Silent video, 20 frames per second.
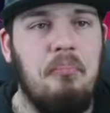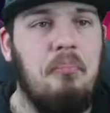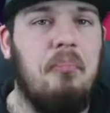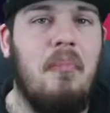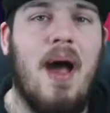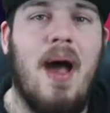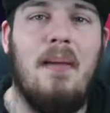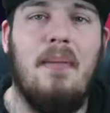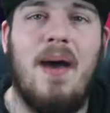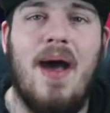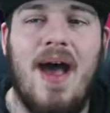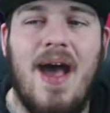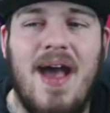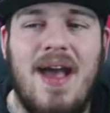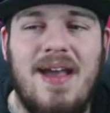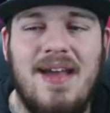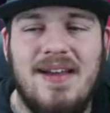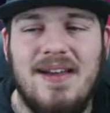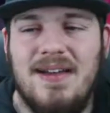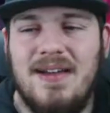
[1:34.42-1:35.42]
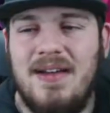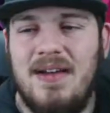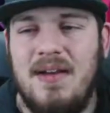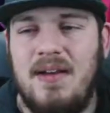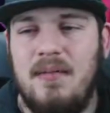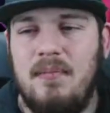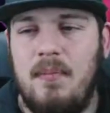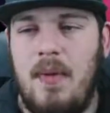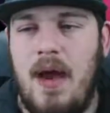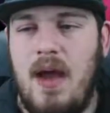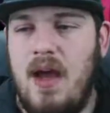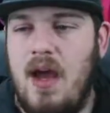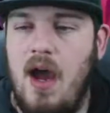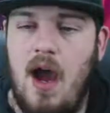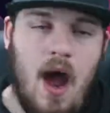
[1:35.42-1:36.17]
Bye bye. My,